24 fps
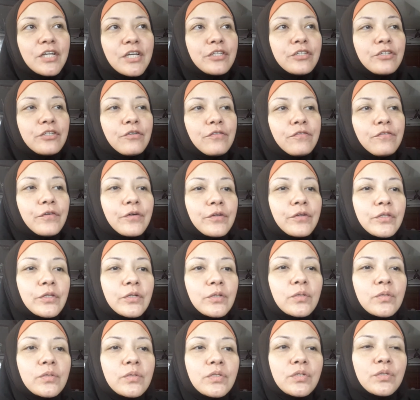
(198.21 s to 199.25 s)
So for
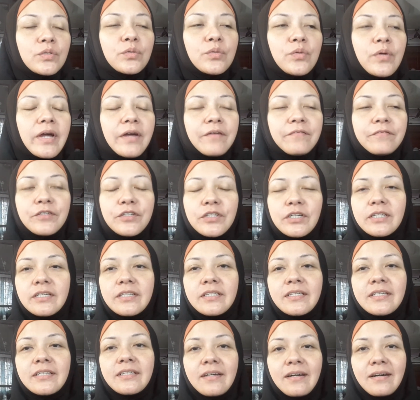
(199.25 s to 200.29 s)
those who have
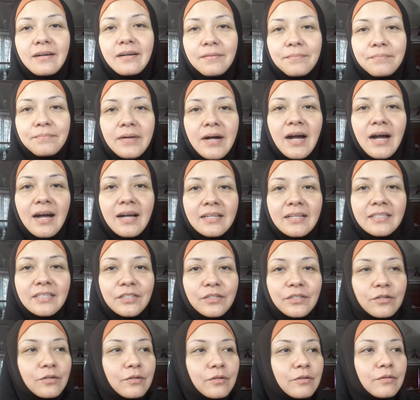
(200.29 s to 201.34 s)
just
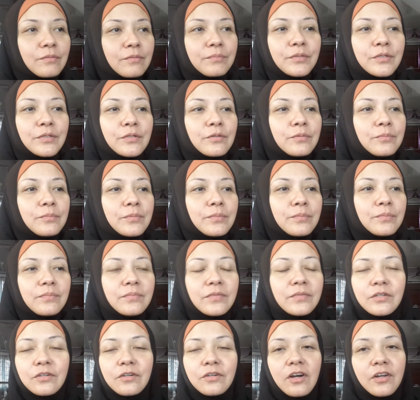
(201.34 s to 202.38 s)
passed your, you know,
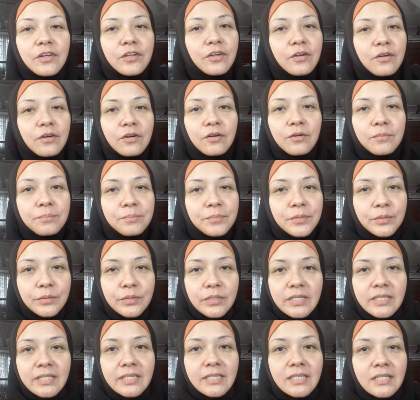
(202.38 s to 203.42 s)
you've got your
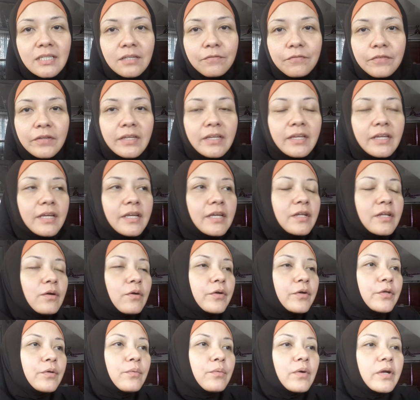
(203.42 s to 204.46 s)
beauty certificate,
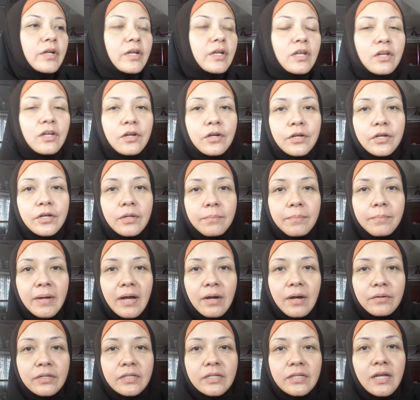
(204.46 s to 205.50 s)
or you want to learn
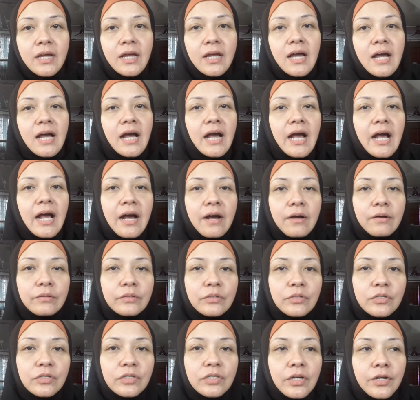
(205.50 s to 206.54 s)
about how
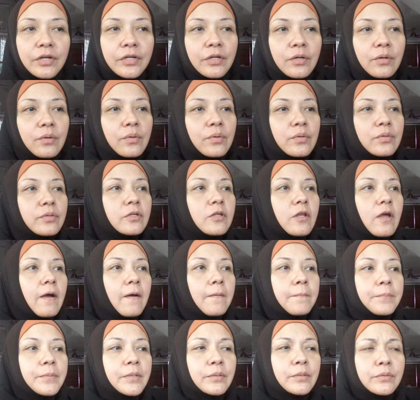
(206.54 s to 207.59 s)
to start your own
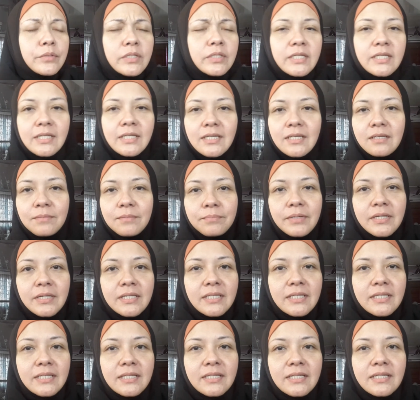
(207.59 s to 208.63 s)
beauty
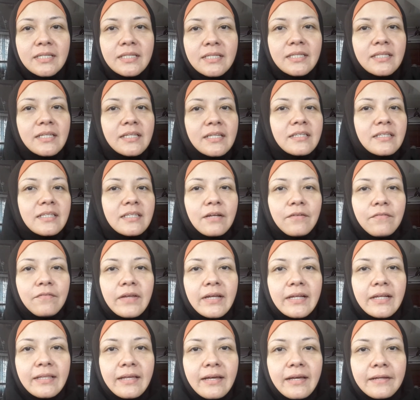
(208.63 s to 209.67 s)
business and stuff
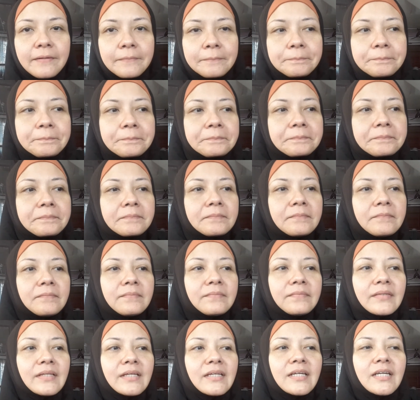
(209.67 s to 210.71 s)
like that,
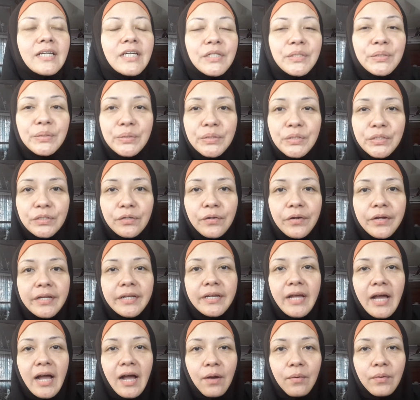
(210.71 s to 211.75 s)
do
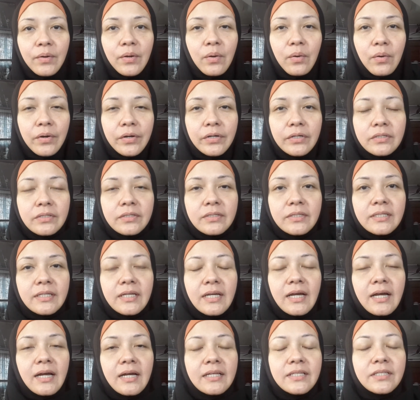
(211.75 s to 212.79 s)
join our course.
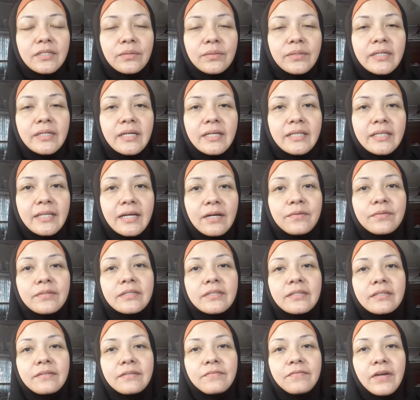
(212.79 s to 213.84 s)
It's only
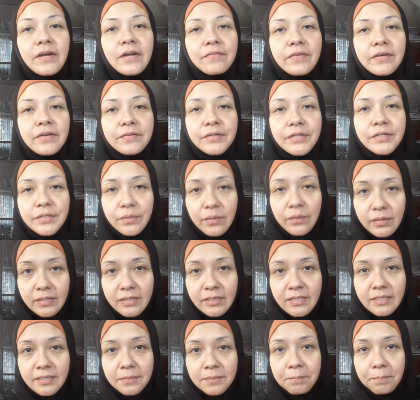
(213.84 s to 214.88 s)

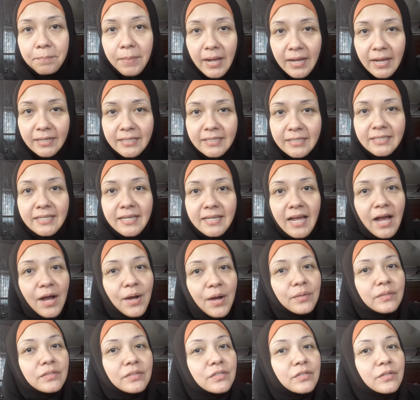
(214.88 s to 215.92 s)
$1,500, but
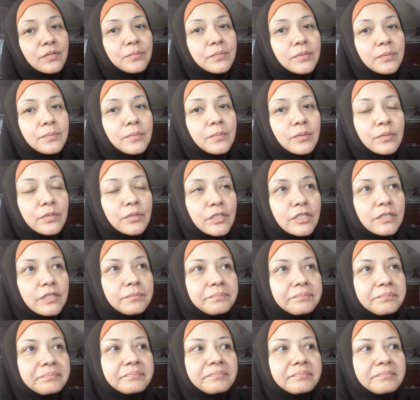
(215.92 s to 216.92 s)
now it's on promotion.